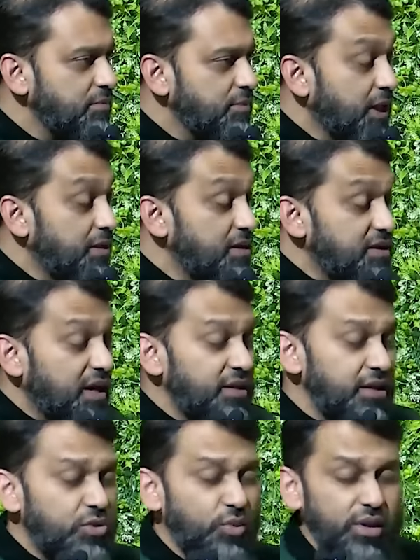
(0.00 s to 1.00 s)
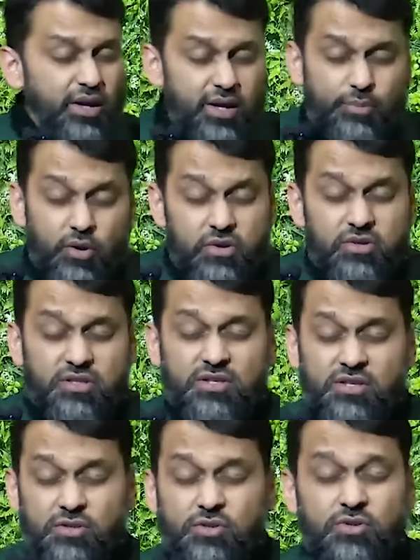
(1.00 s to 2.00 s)
and this hadith, wallahi, brothers and
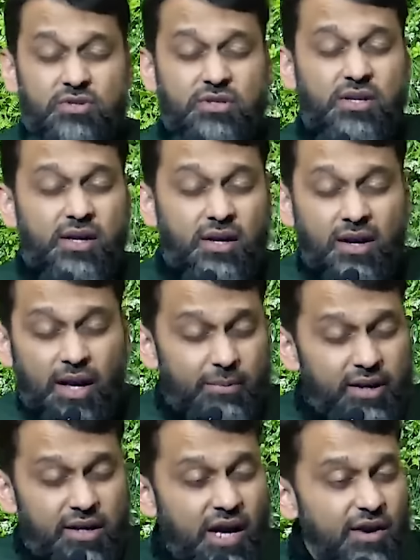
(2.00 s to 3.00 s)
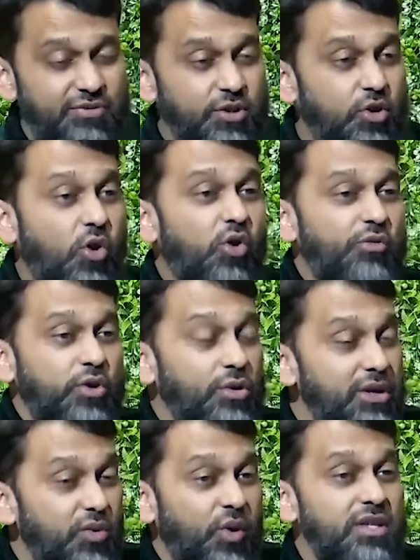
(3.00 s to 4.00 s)
sisters, I'm gonna have to go over it
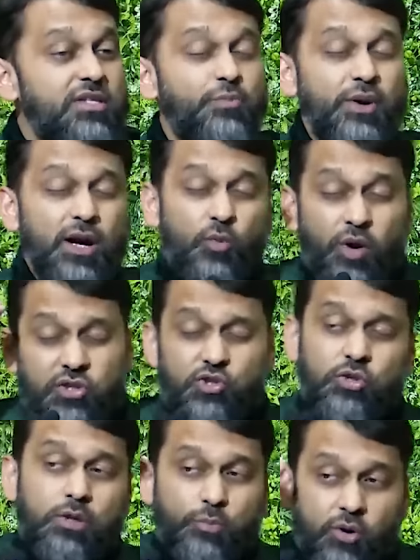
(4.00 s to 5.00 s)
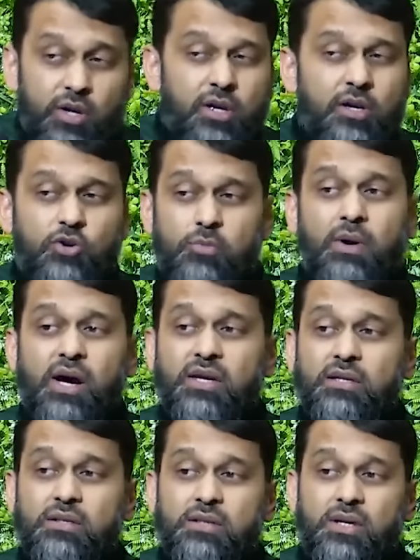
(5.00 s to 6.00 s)
only once, but I want you to put it in your
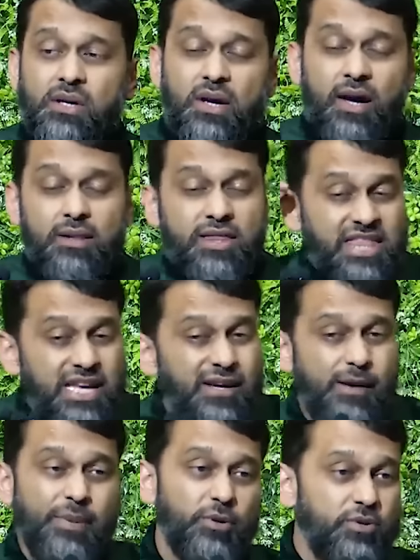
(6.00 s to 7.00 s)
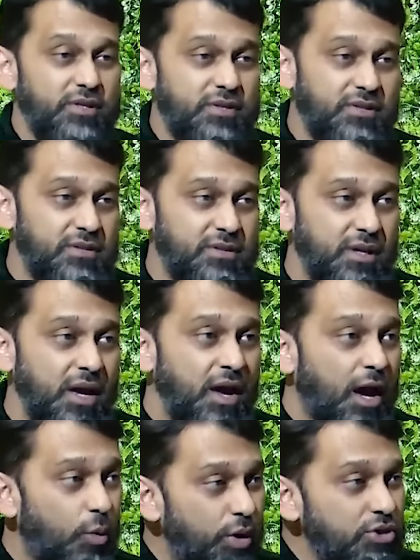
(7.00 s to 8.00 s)
mind and think about this.
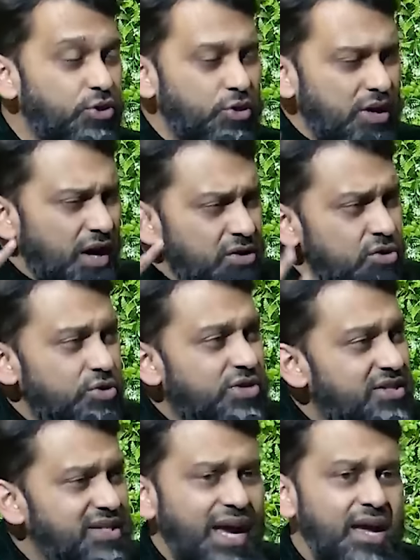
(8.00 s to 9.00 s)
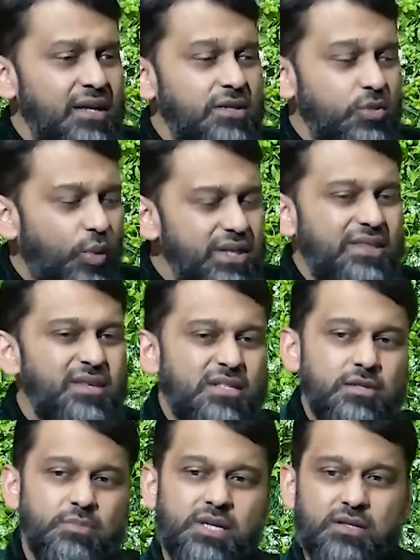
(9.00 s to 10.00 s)
I want you to understand what
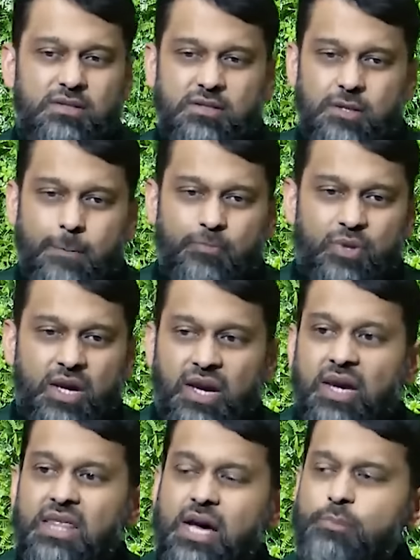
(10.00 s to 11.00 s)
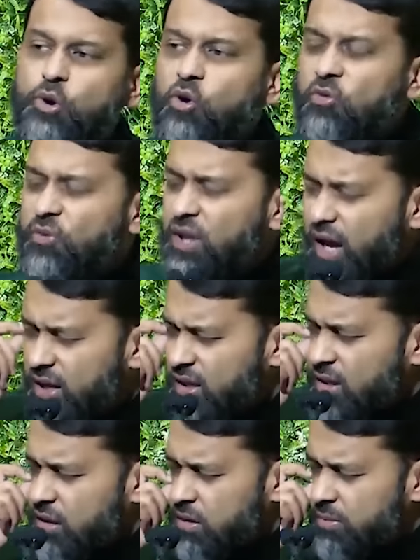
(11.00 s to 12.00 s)
this means. In that beautiful
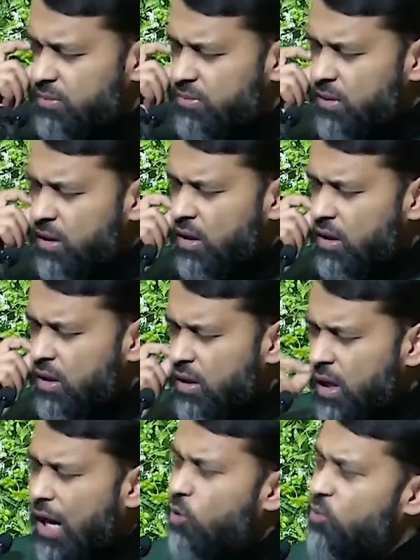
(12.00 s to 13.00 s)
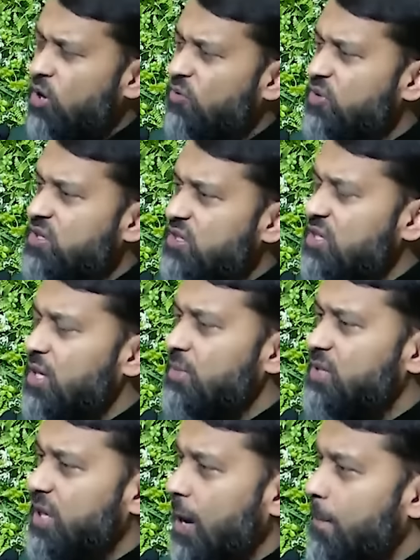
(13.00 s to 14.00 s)
hadith, our Prophet
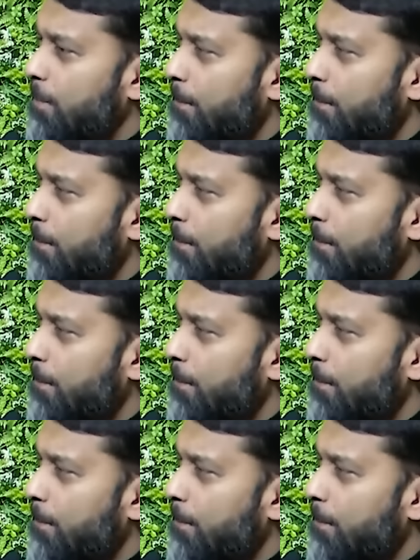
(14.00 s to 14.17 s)
said,